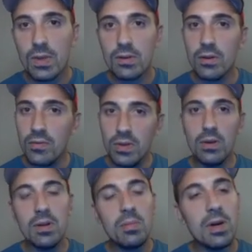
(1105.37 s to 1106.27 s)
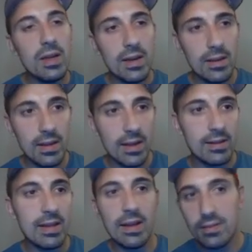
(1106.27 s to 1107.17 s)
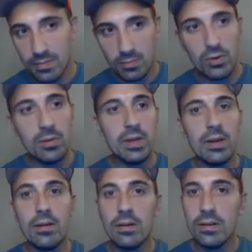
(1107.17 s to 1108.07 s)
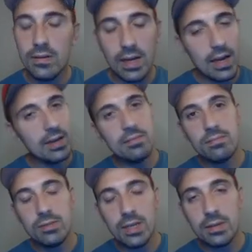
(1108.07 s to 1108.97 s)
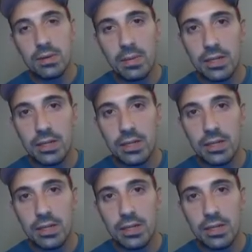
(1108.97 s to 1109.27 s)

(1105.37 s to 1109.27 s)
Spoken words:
So if you know anybody that like that, put them here. And send them to my